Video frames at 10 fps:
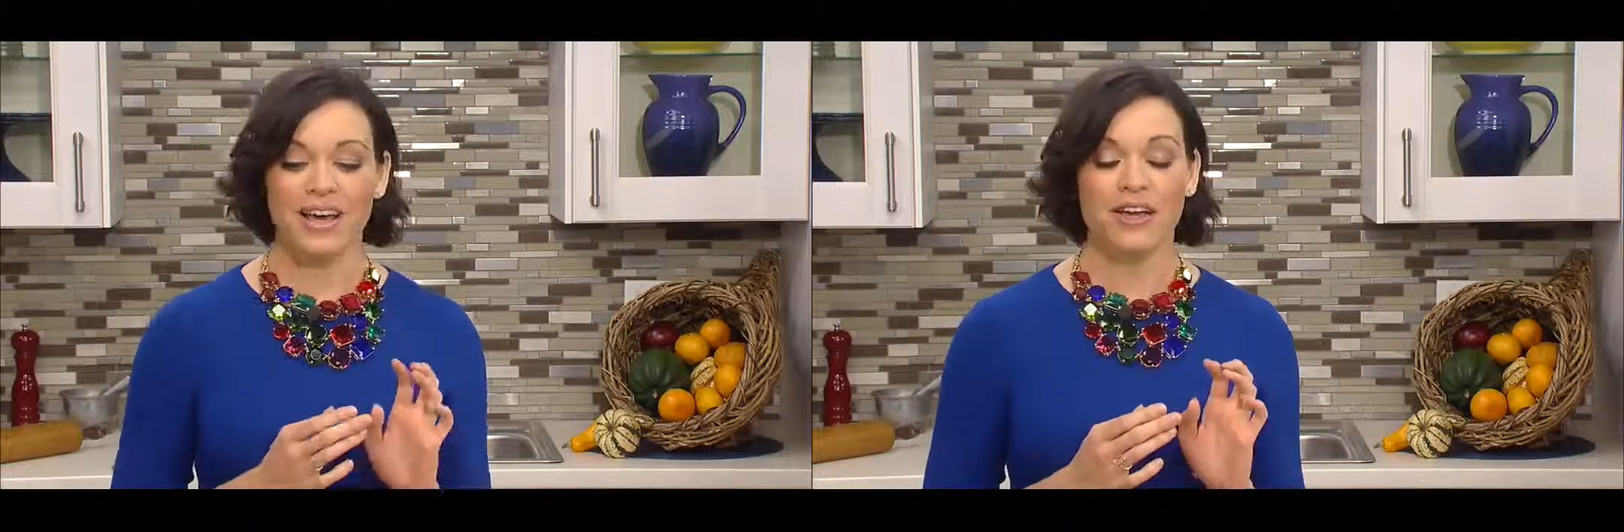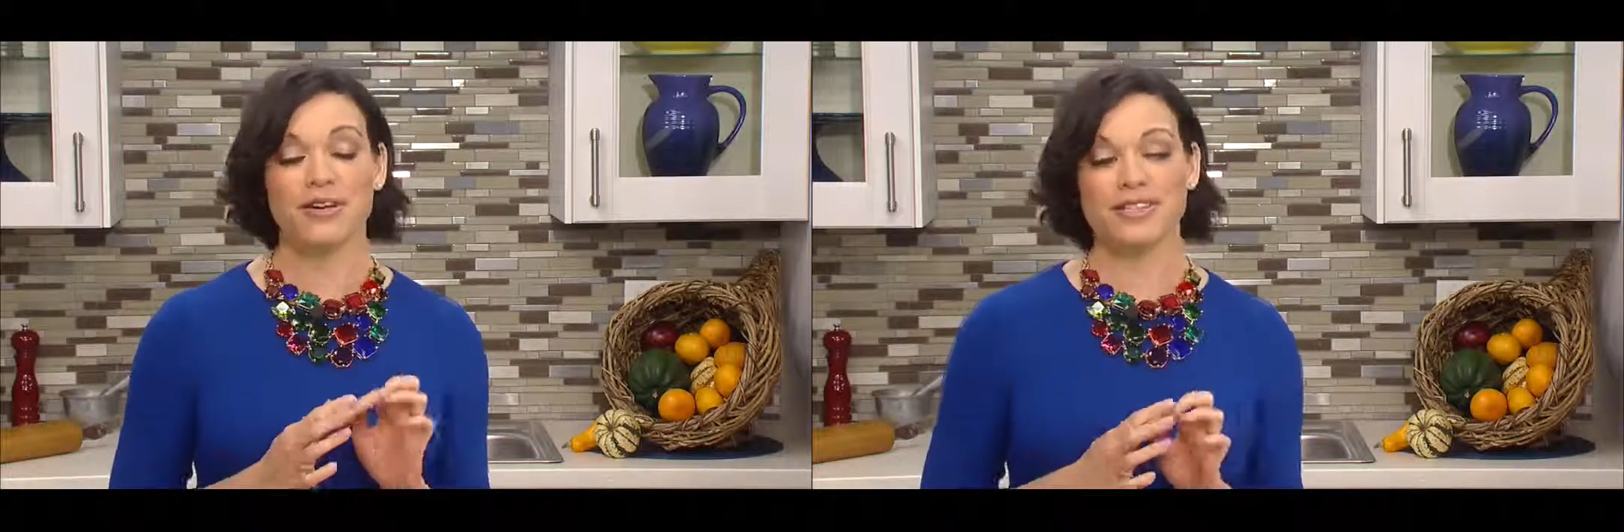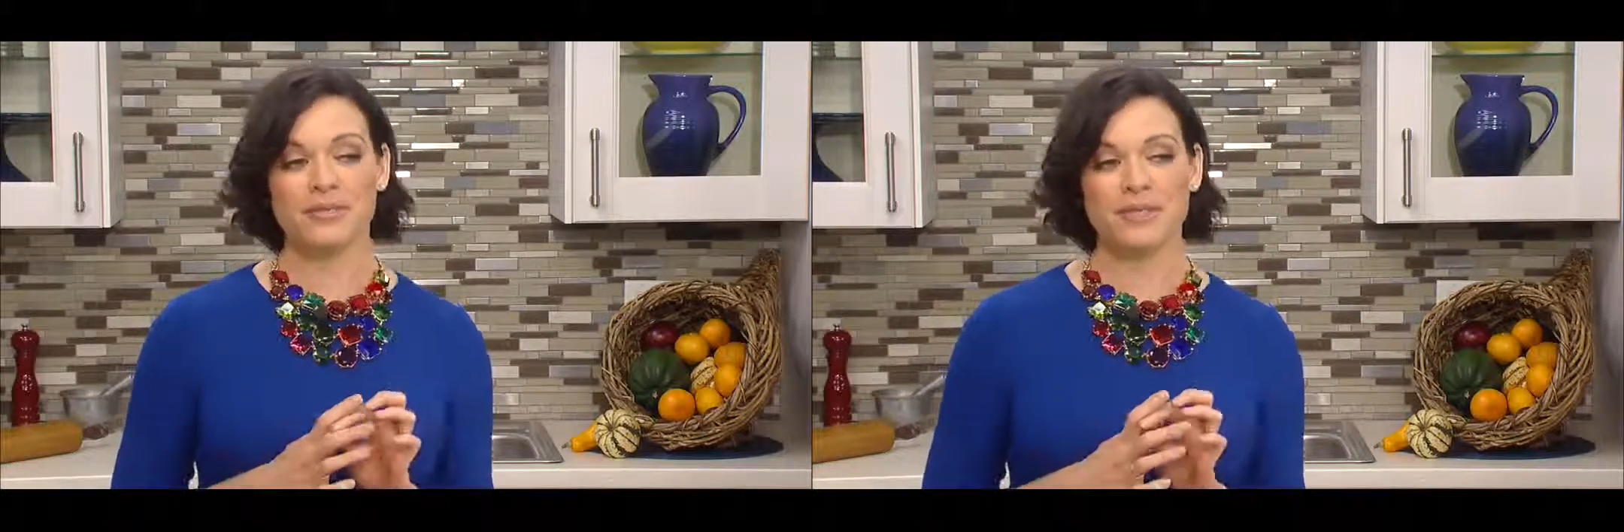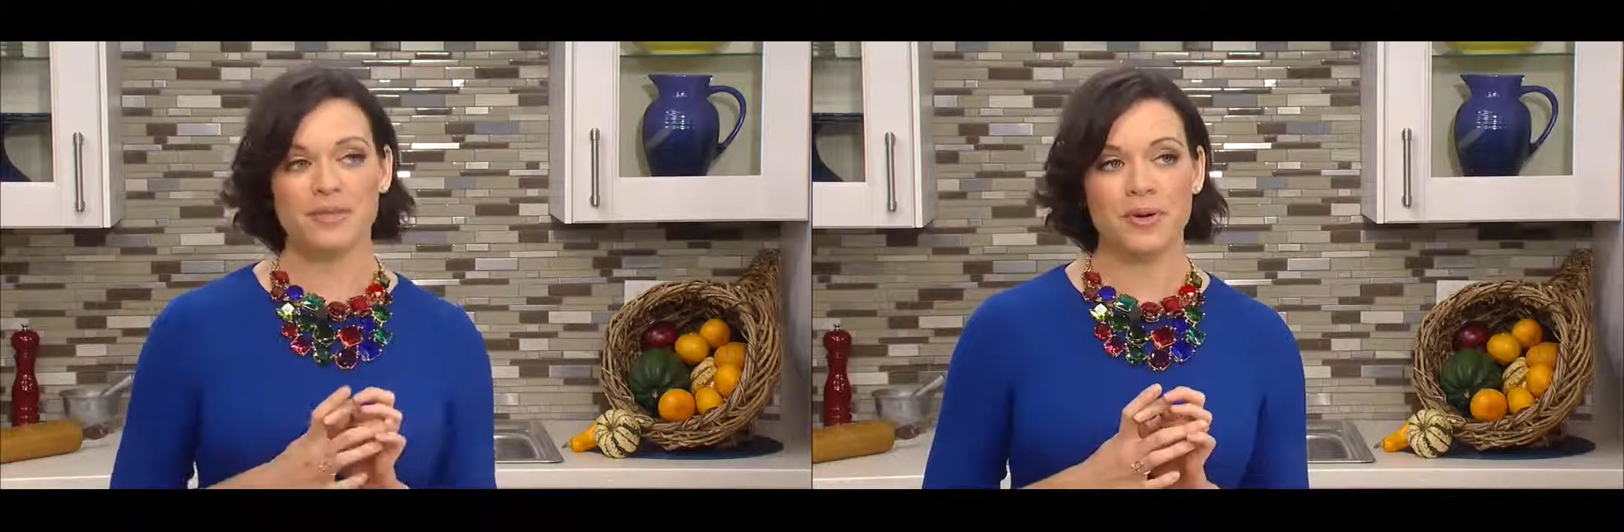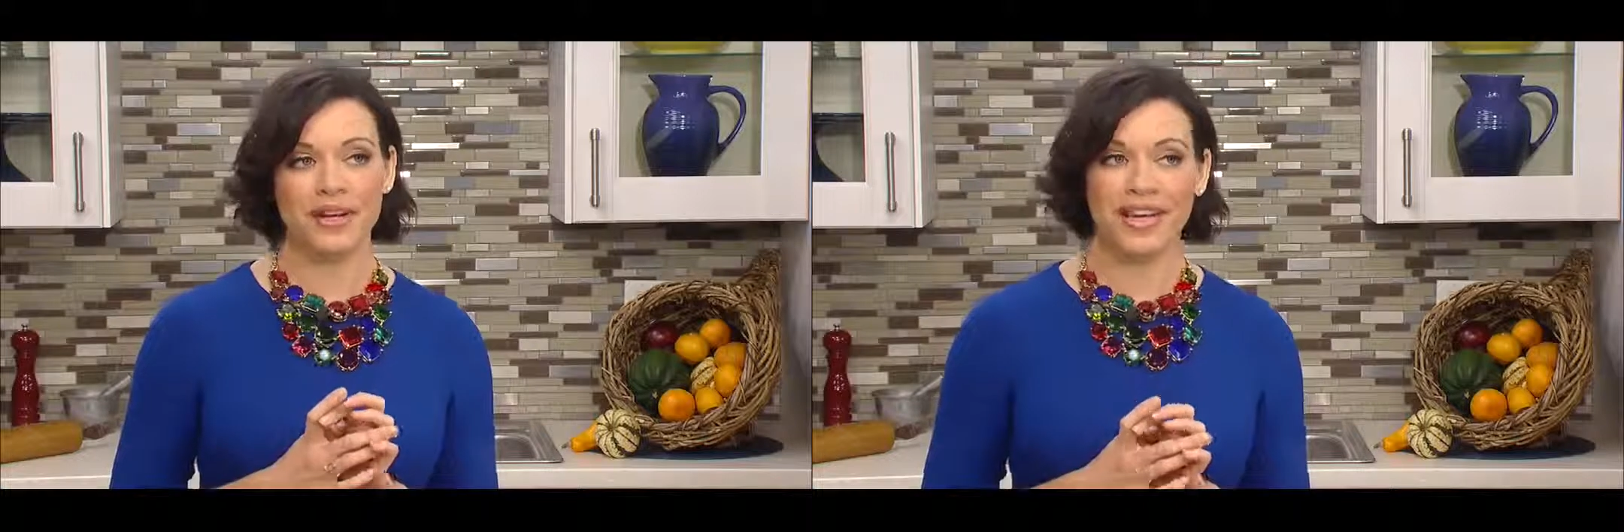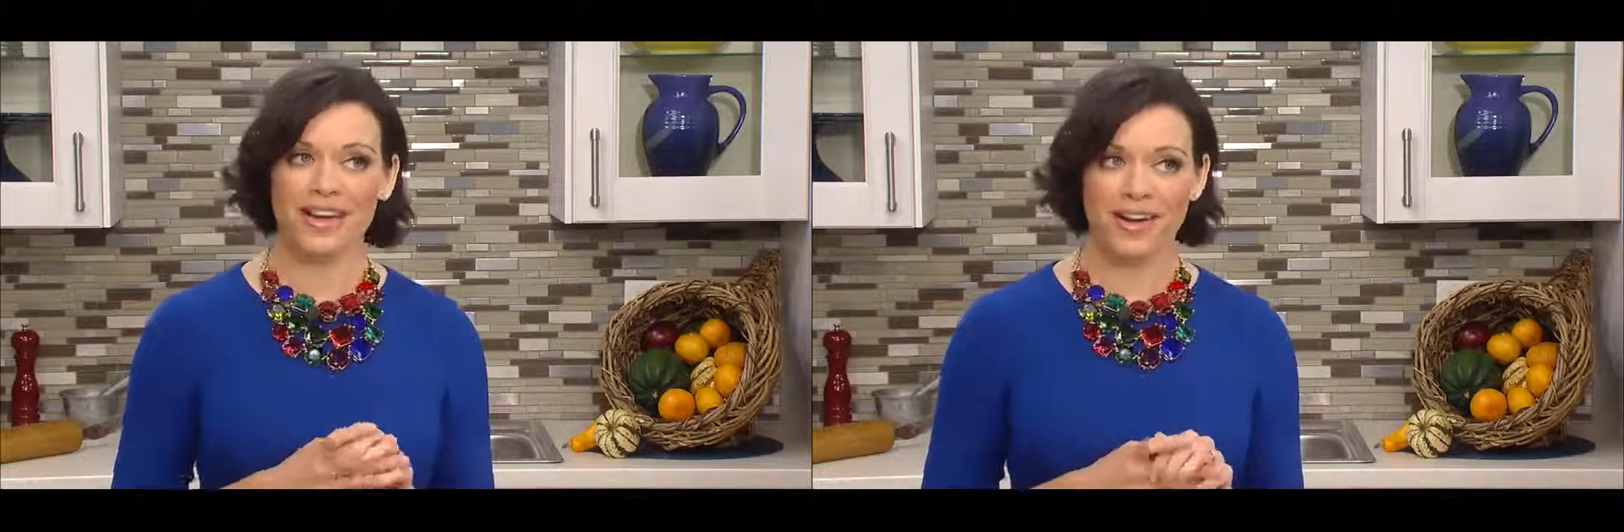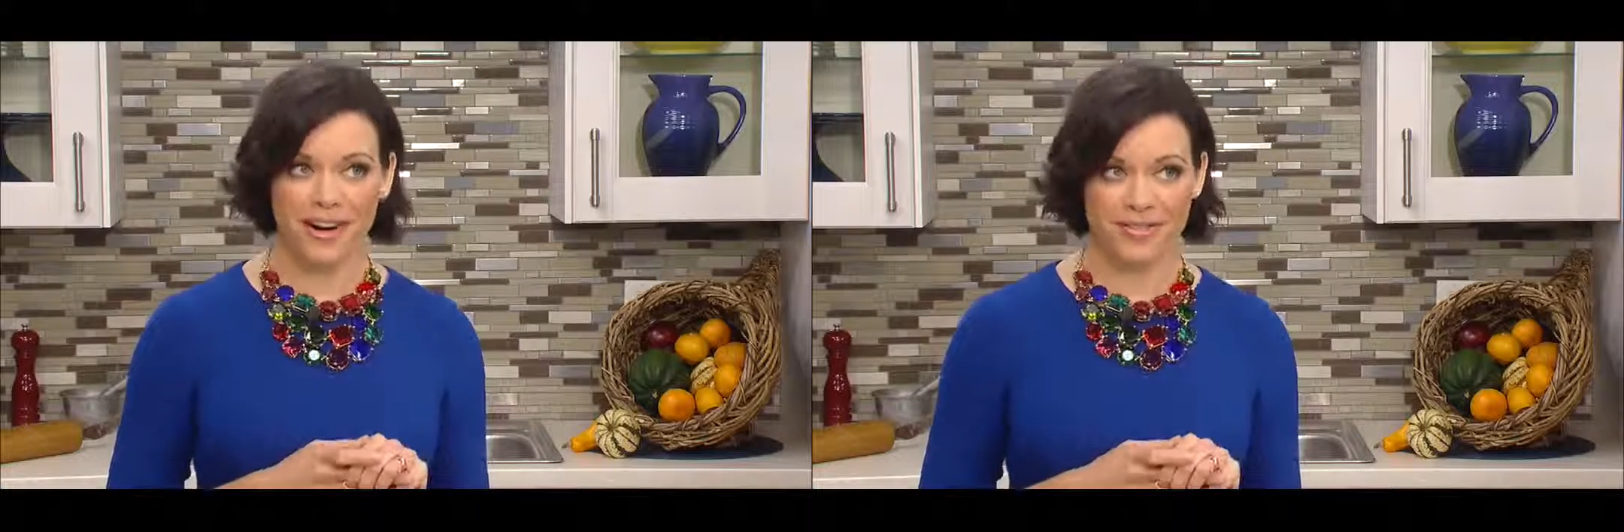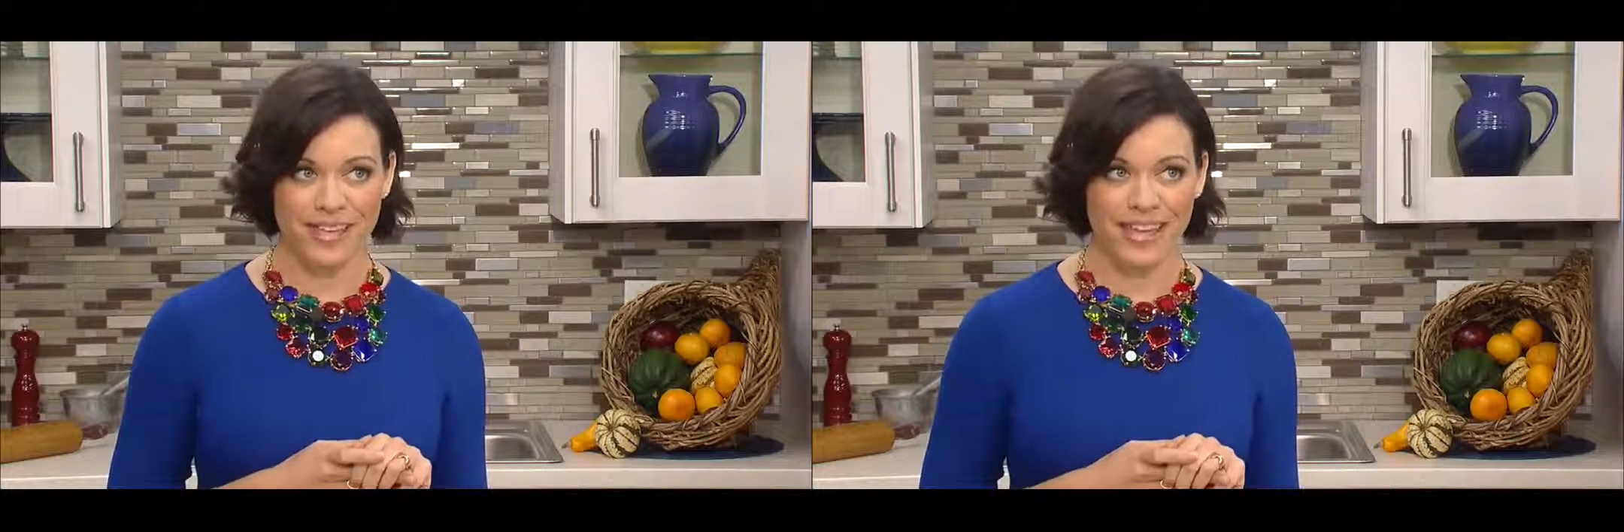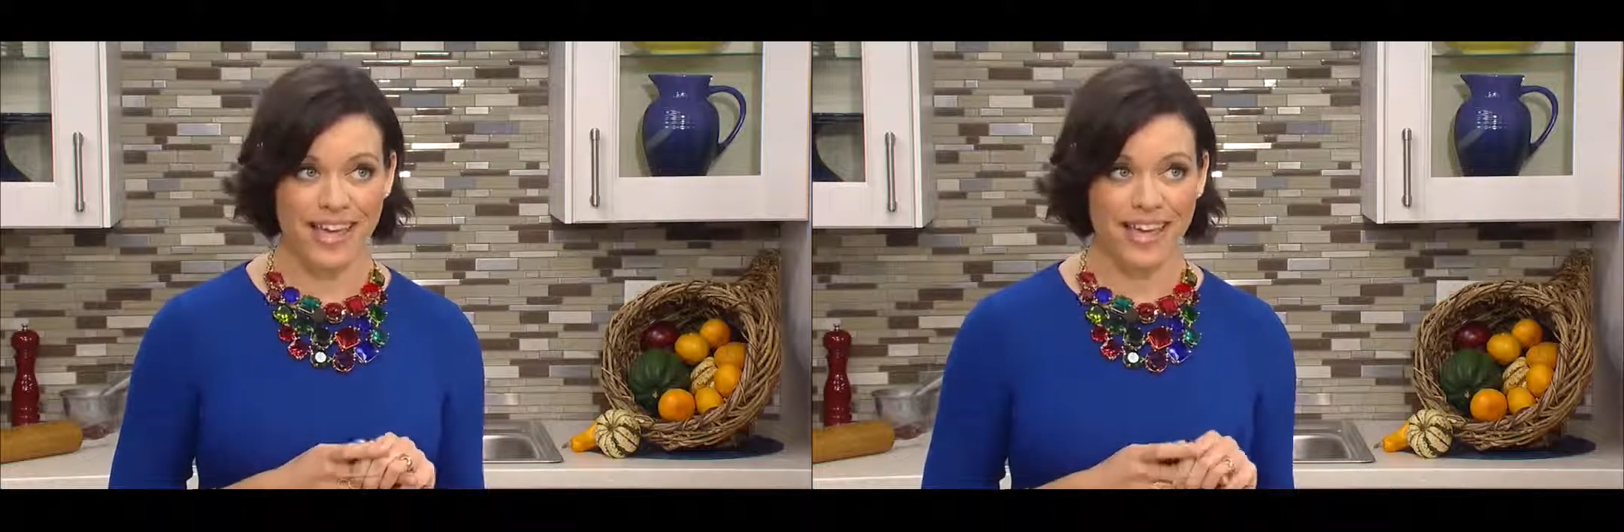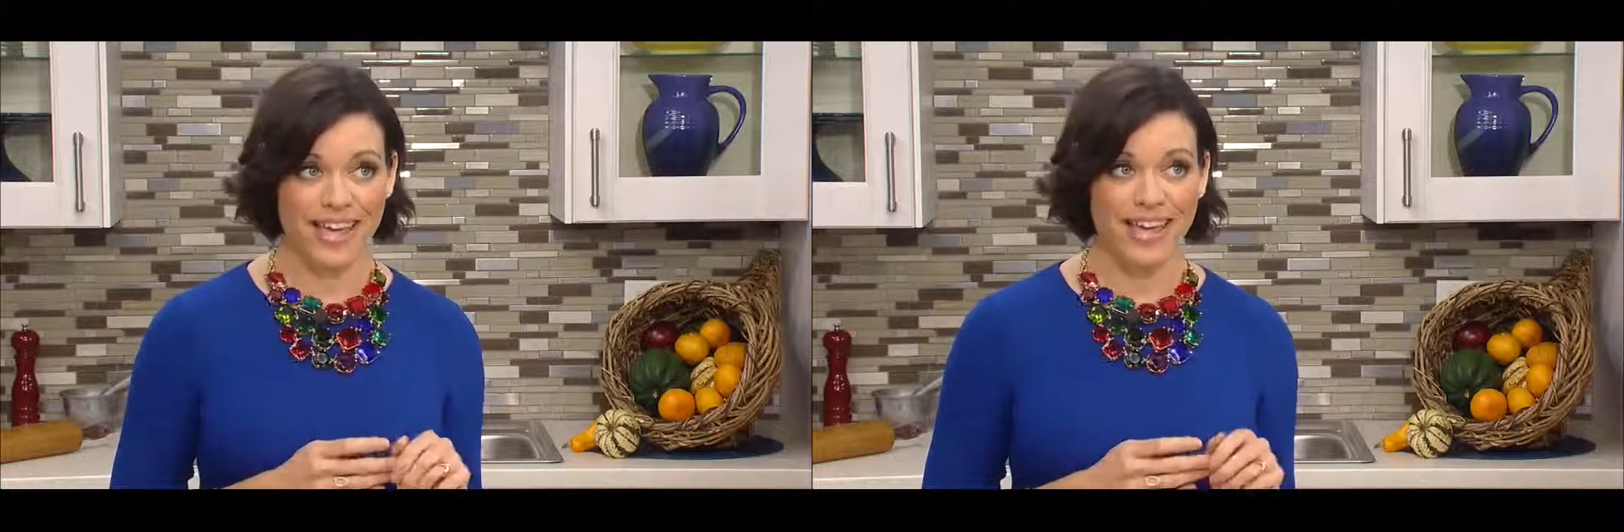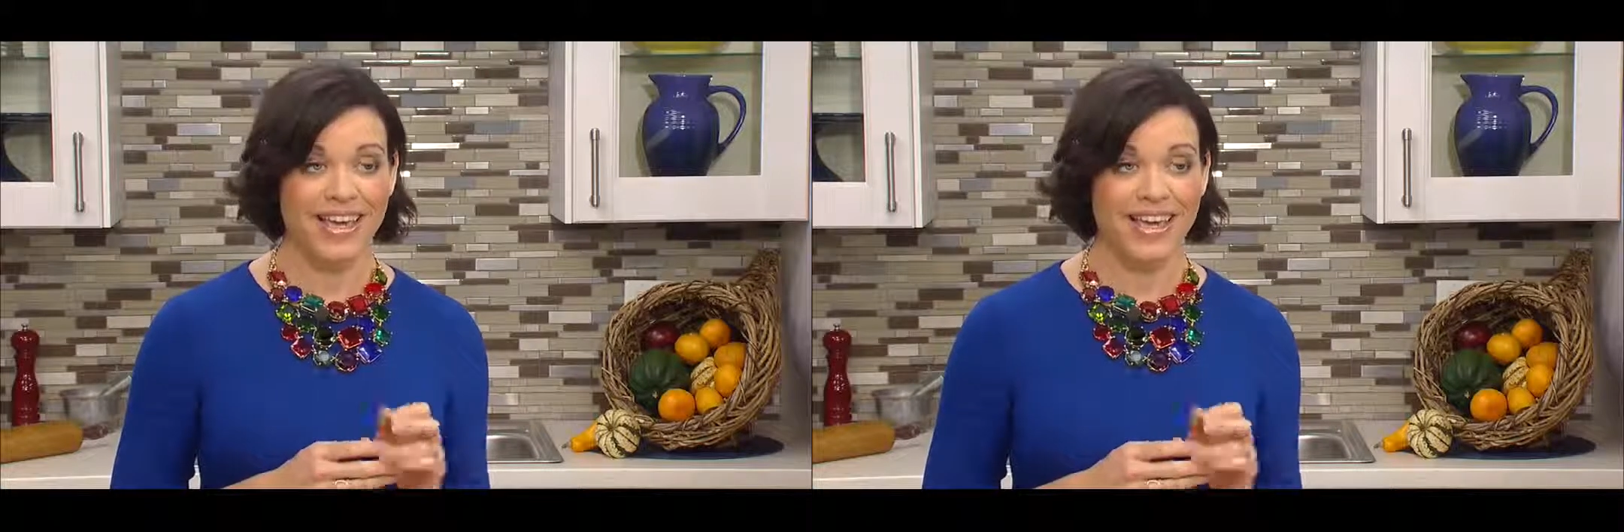Christmas morning coffee cake.